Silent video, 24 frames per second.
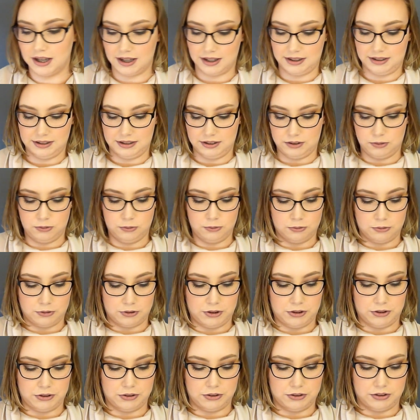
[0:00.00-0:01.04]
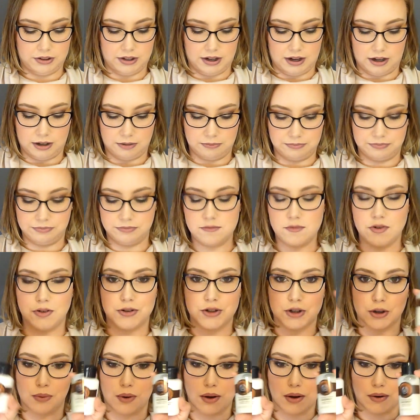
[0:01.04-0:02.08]
a little cute
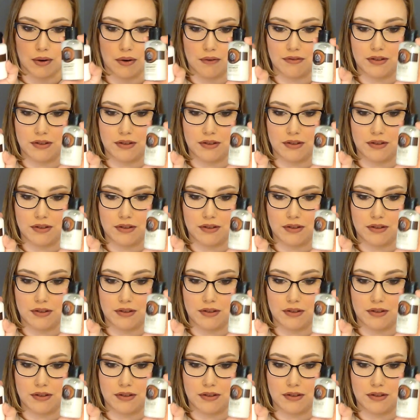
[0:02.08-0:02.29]
duo